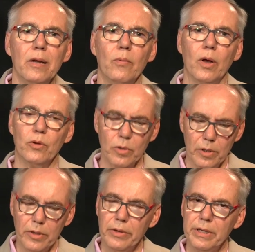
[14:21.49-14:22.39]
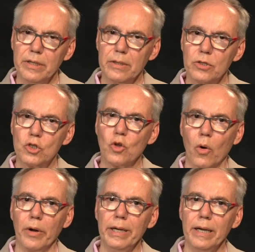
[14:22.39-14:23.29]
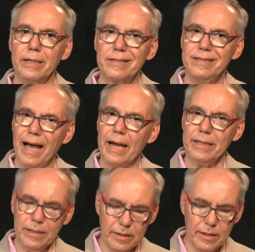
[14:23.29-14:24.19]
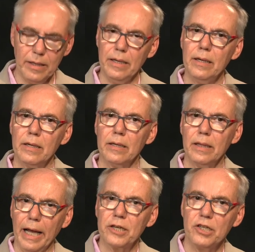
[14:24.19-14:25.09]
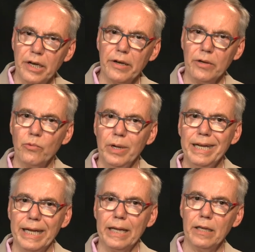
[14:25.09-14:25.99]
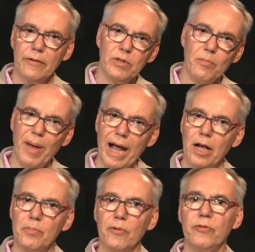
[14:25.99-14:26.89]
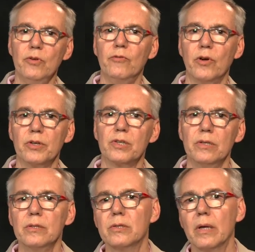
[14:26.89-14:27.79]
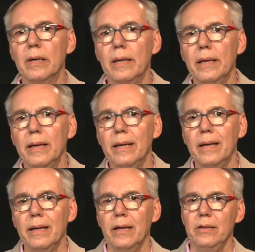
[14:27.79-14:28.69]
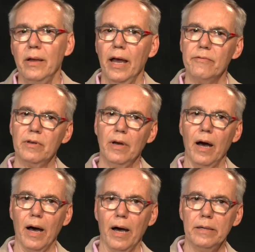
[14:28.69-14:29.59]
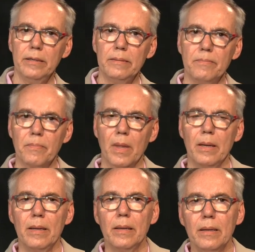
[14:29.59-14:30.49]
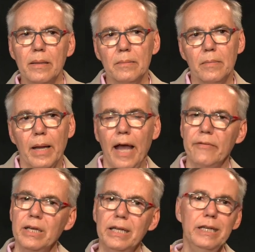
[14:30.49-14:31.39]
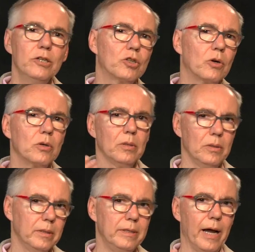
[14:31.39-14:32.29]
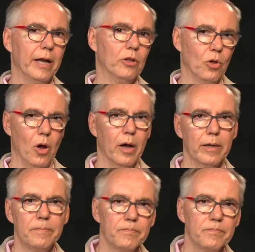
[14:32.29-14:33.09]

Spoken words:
Well, earlier in the story, and it's not in the lectionary reading, you have to back up a few verses, you have God having an internal dialogue.